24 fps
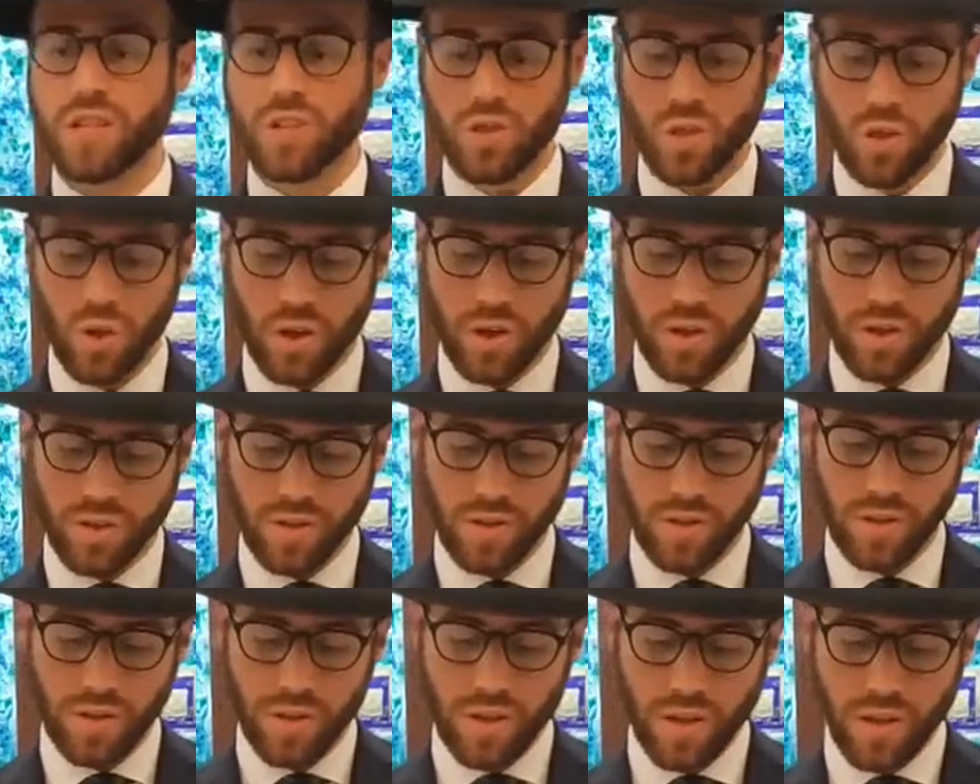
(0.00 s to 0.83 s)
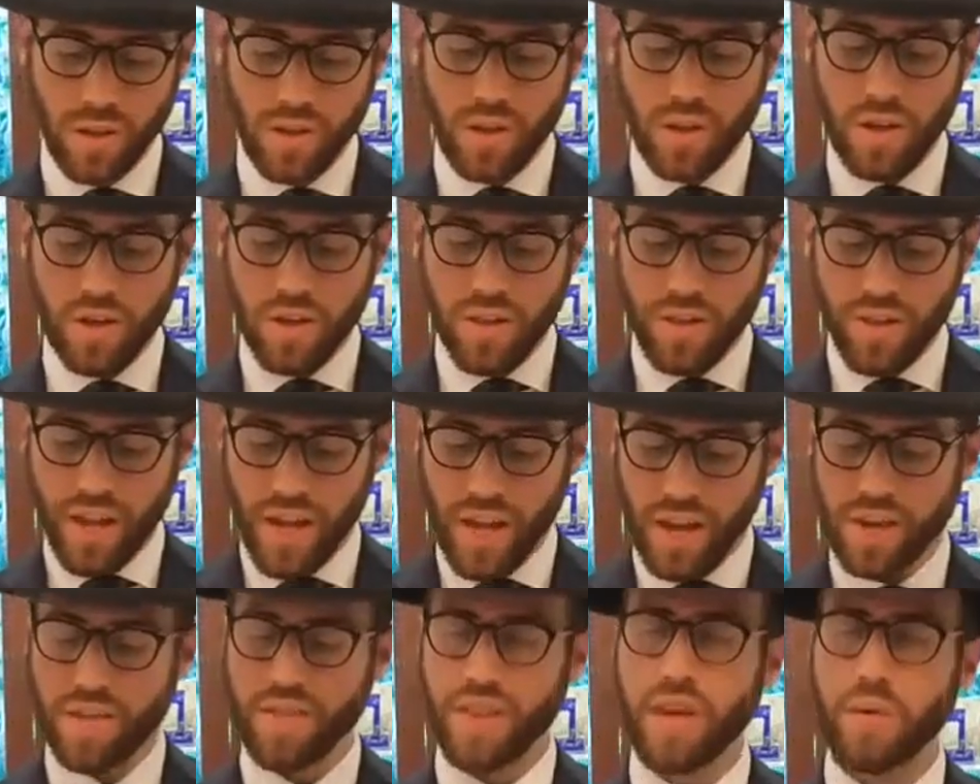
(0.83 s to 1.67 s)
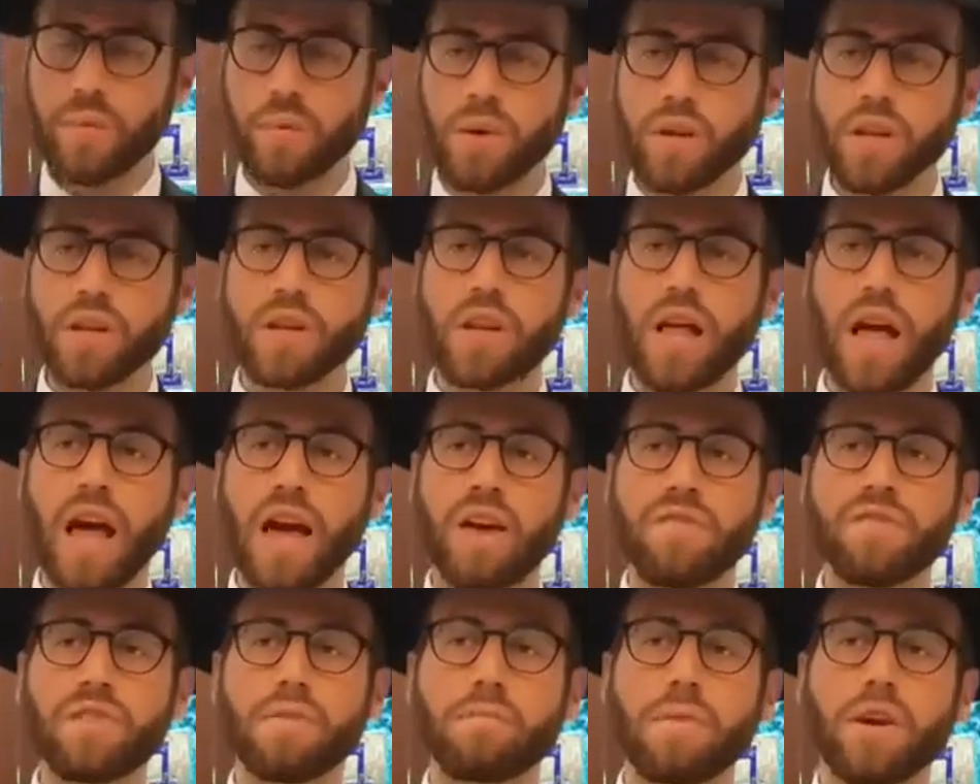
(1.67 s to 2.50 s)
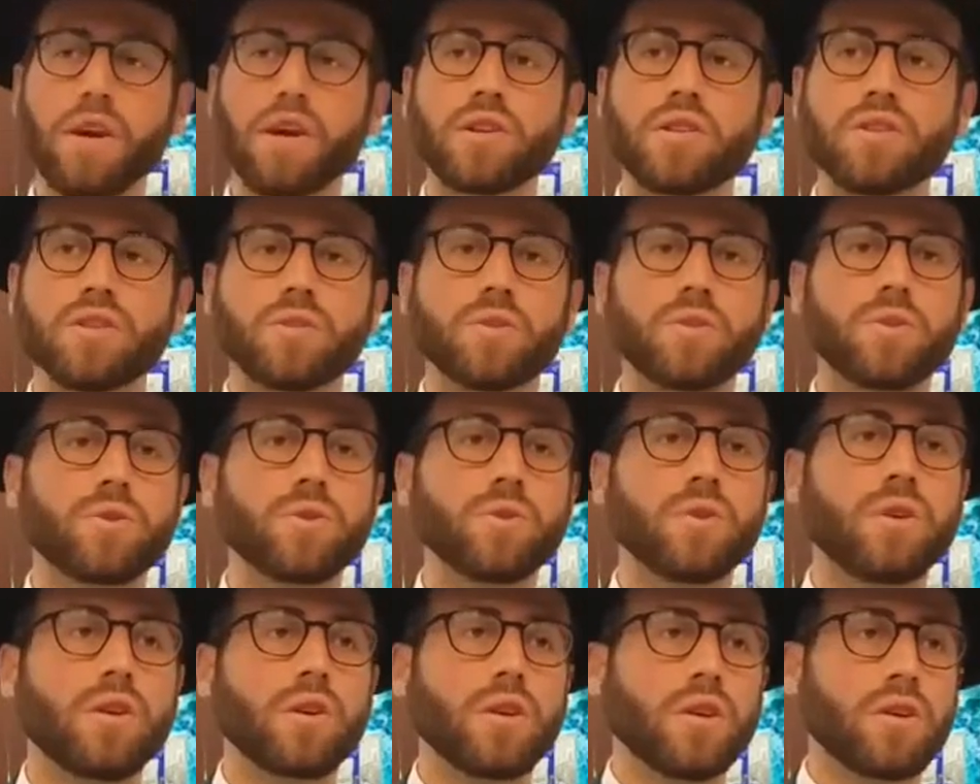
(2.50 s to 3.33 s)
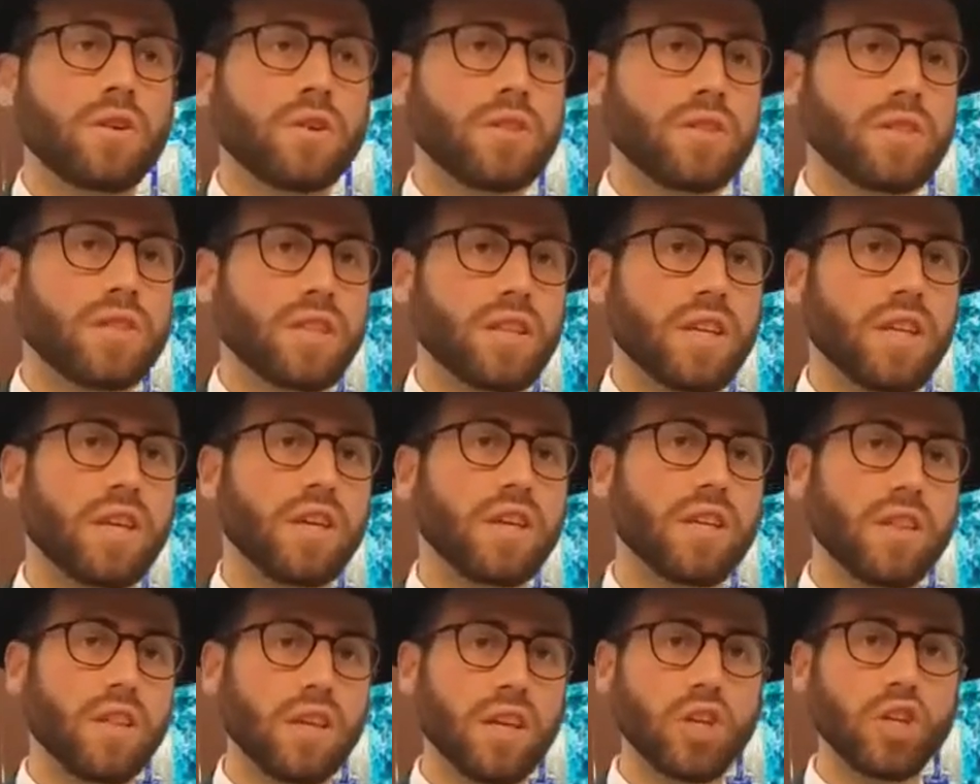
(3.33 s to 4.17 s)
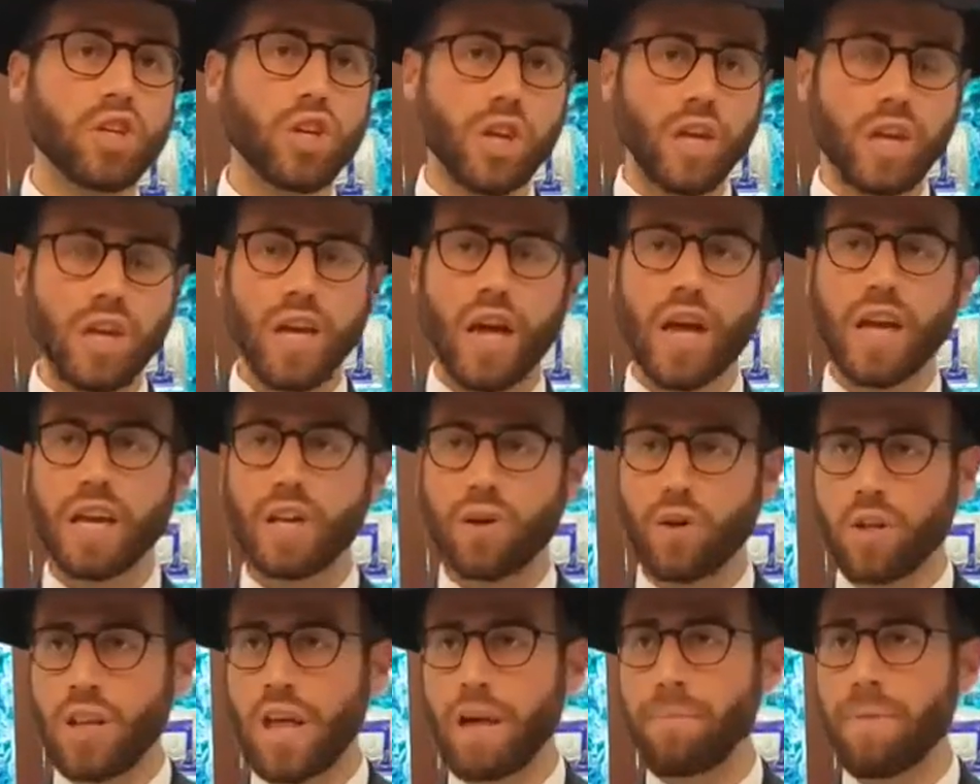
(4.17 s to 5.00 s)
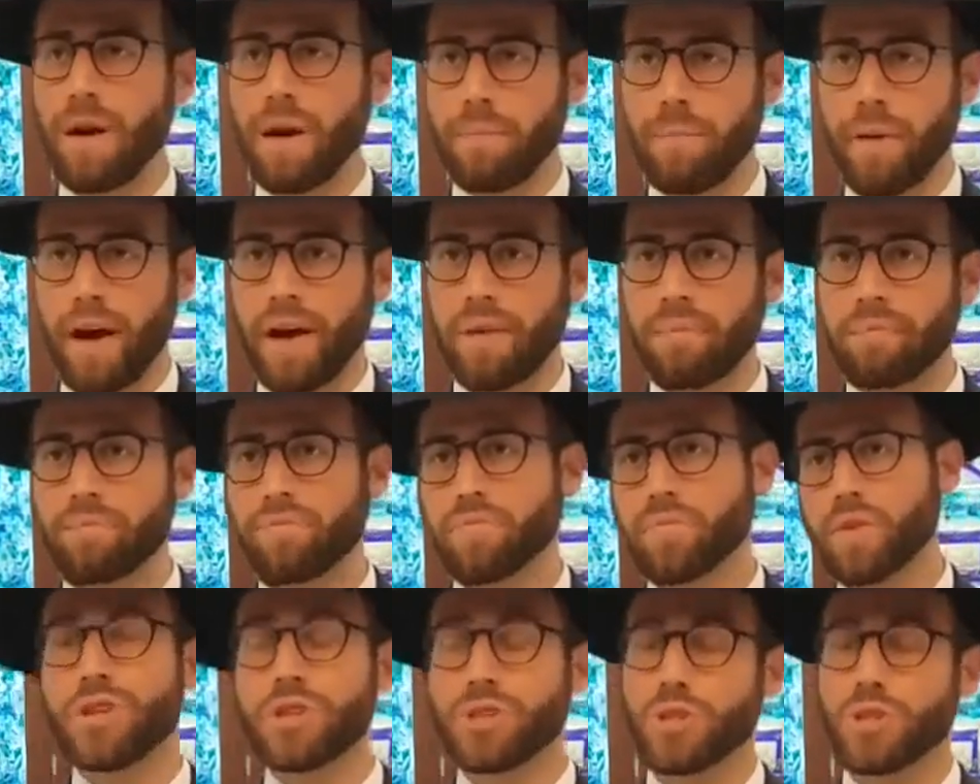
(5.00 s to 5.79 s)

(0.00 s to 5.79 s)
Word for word: sort, then they will have the merit to see the Shekhinah in Olam Haba.